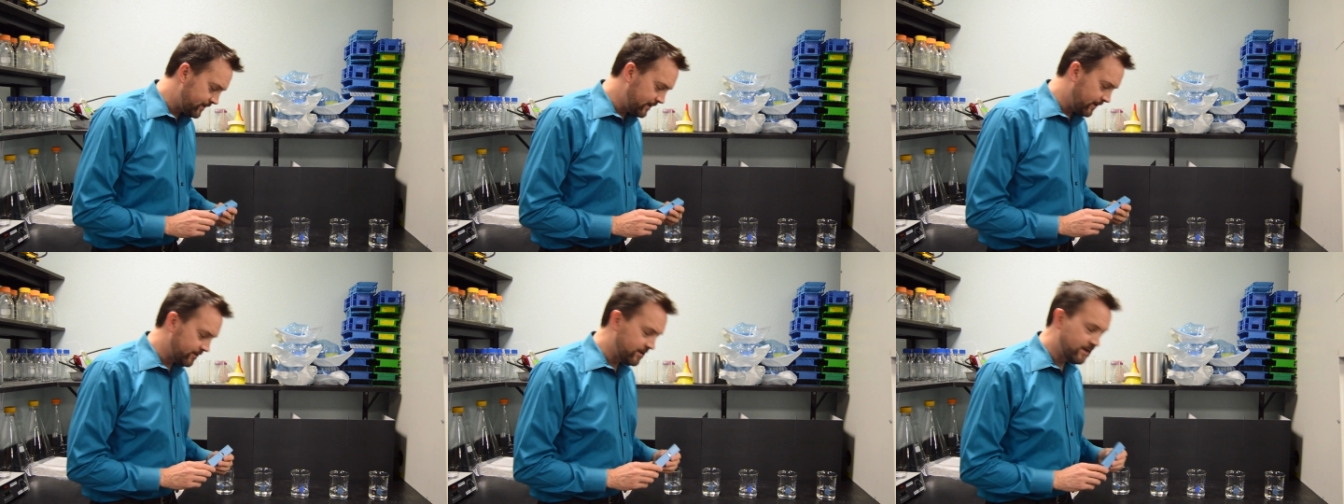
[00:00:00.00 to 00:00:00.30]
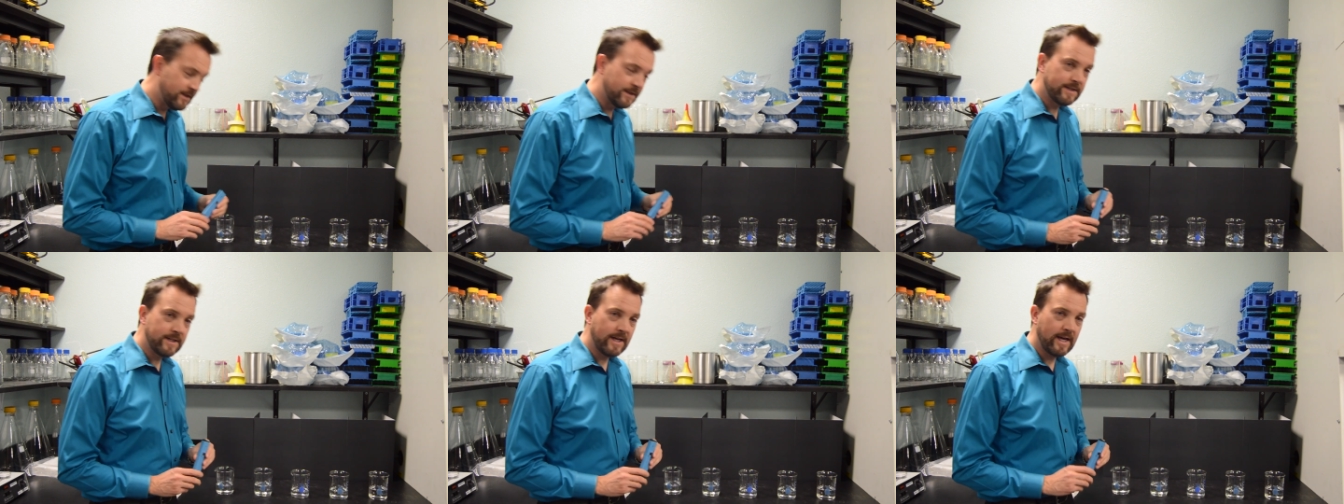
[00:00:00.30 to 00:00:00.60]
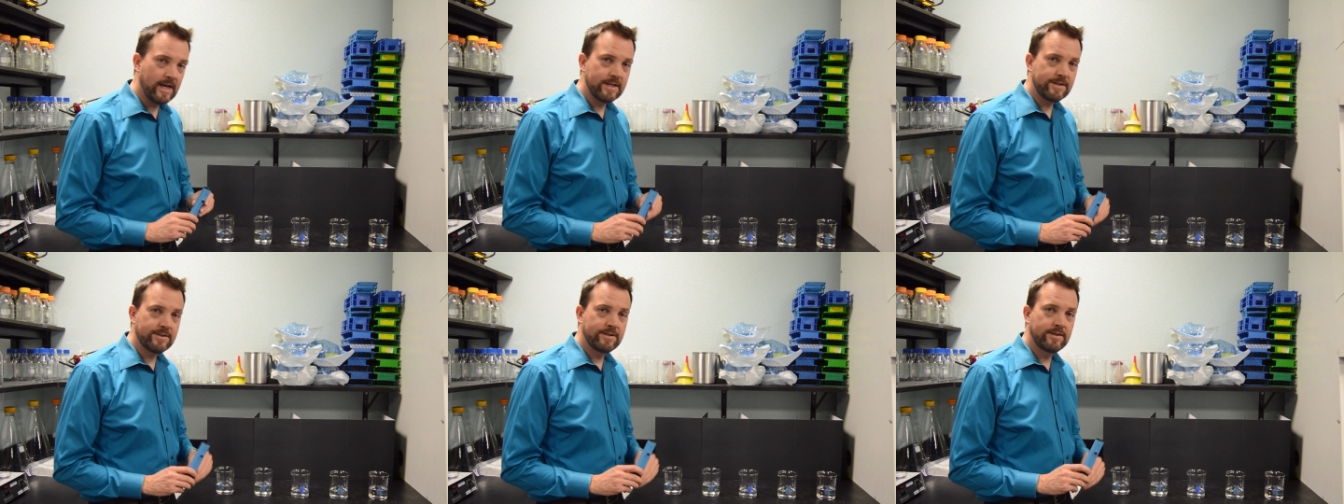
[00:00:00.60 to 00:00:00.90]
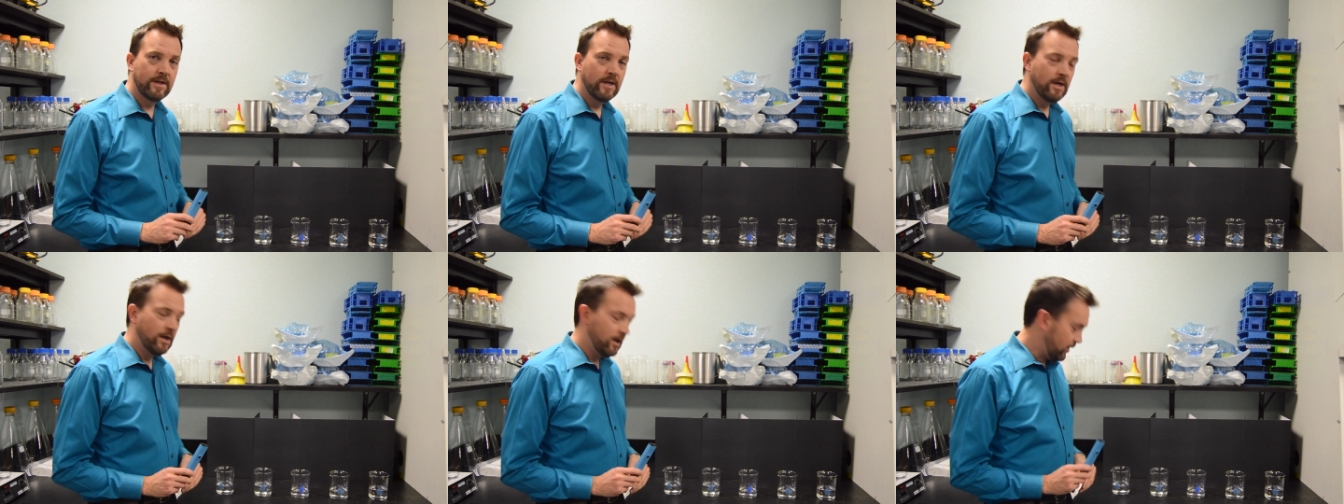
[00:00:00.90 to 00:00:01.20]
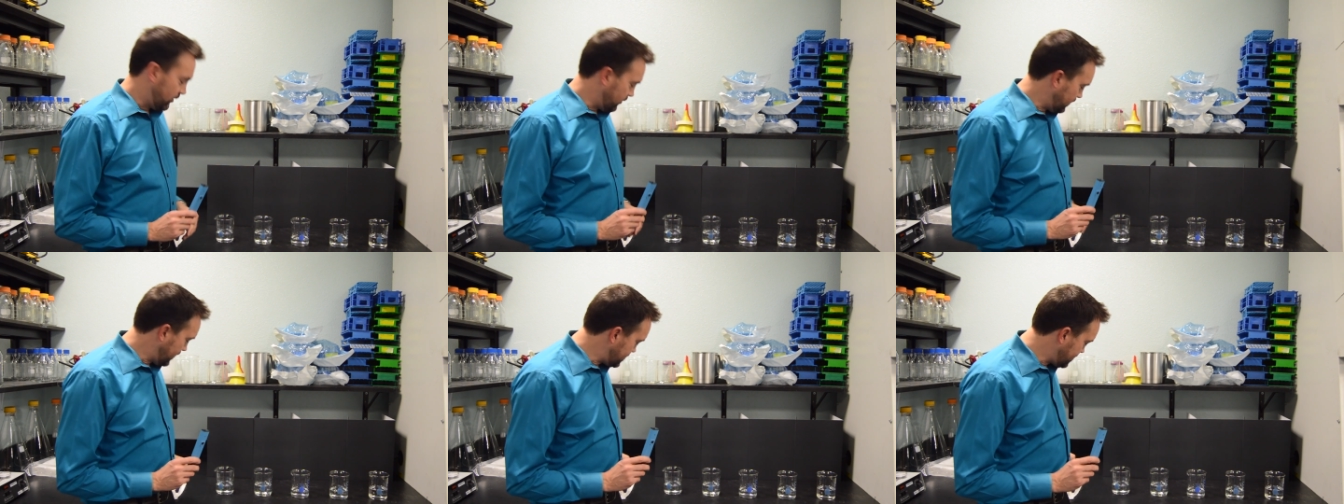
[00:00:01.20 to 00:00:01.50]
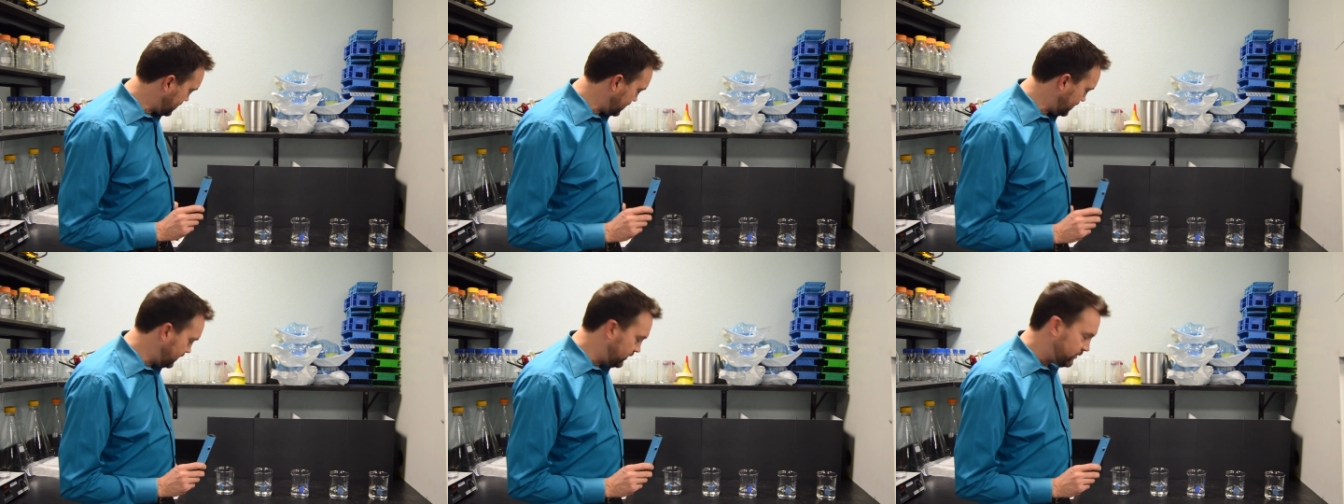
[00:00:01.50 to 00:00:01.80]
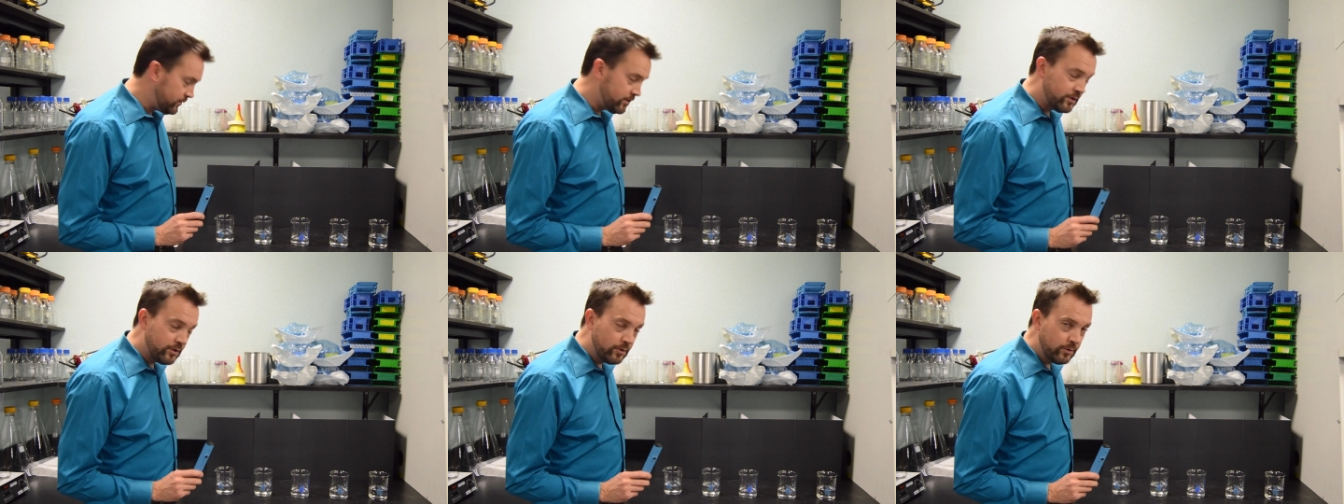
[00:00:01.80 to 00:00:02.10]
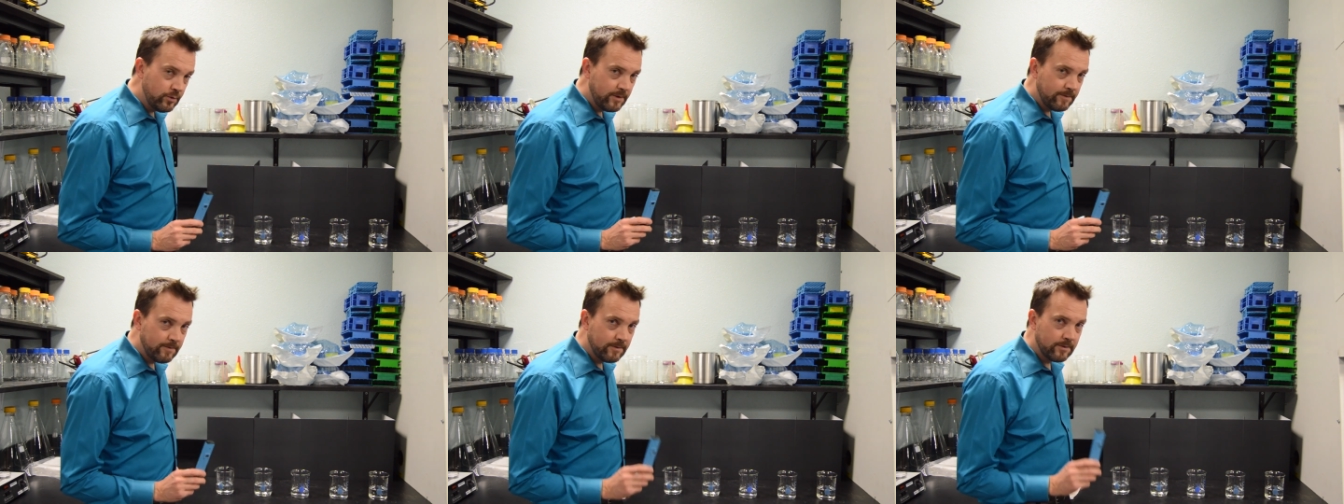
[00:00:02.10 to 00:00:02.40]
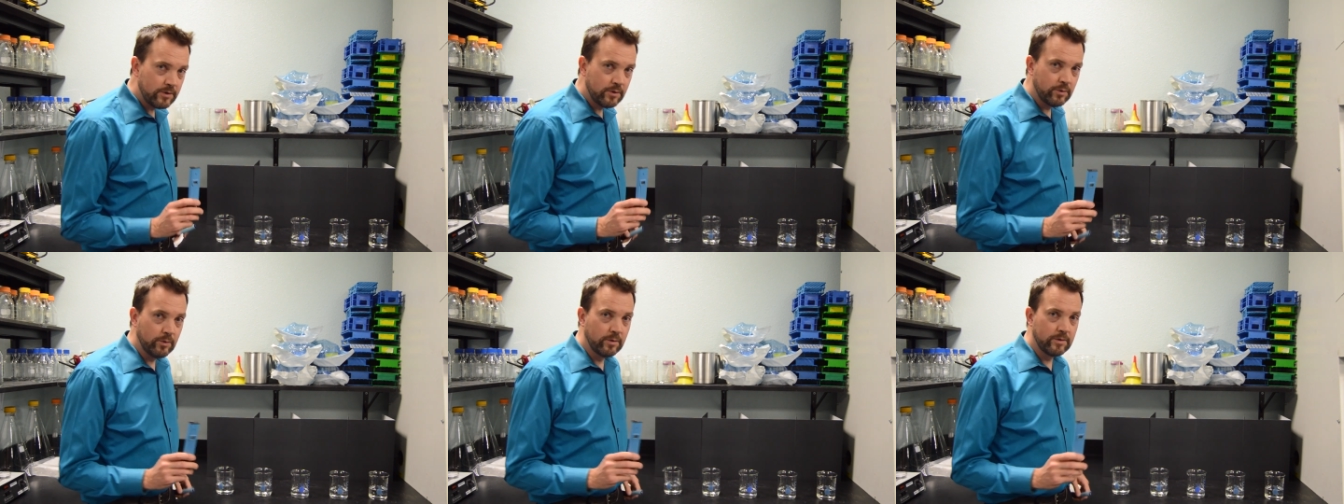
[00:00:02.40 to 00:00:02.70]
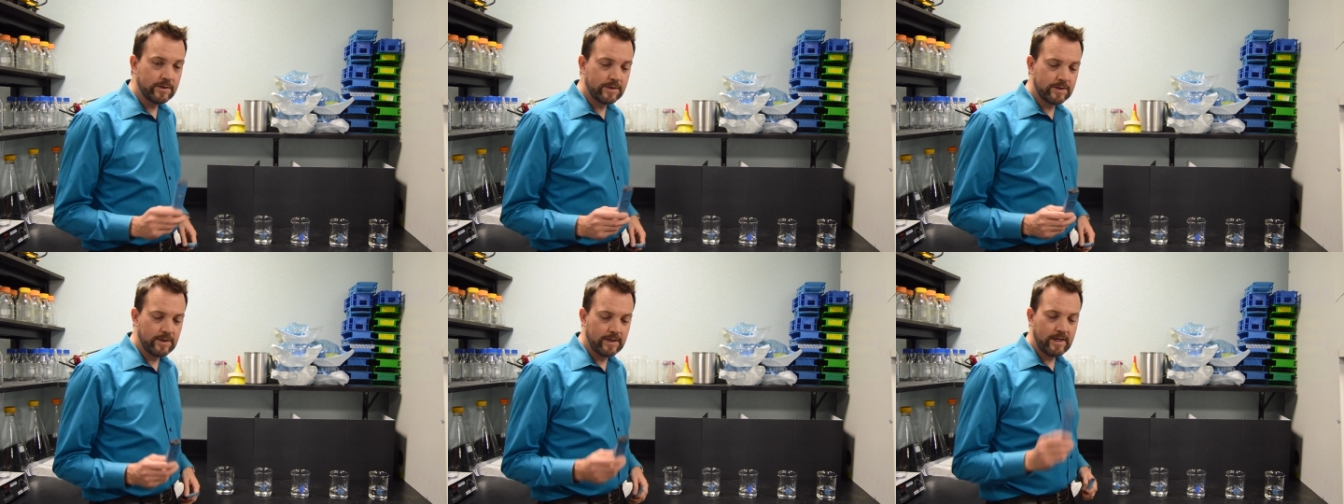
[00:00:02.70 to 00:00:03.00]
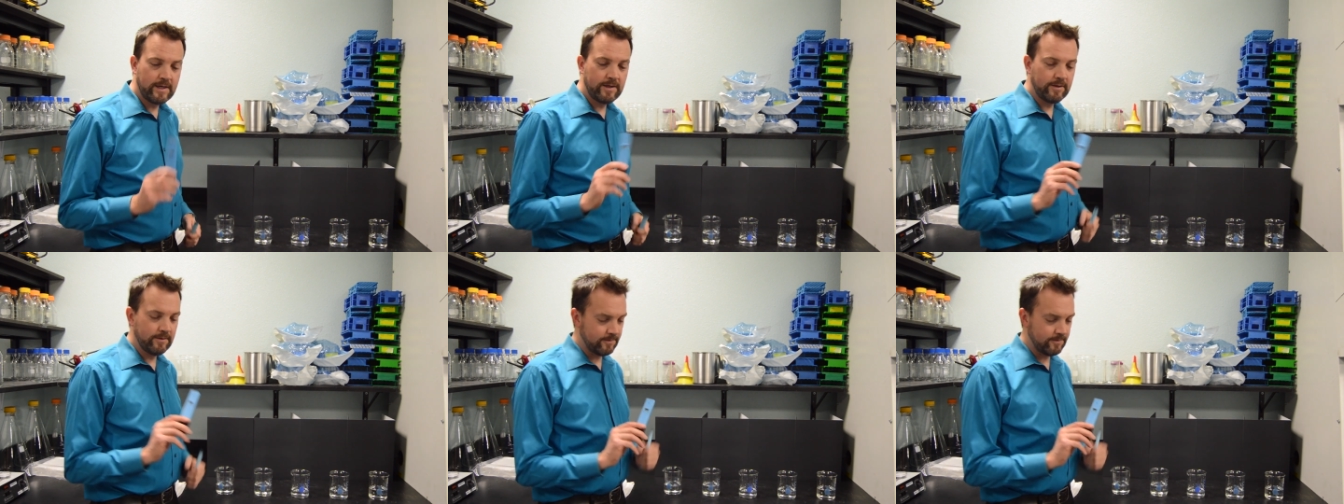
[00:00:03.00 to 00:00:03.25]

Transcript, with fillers: Now, to test, we're actually going to use 2 different tools today.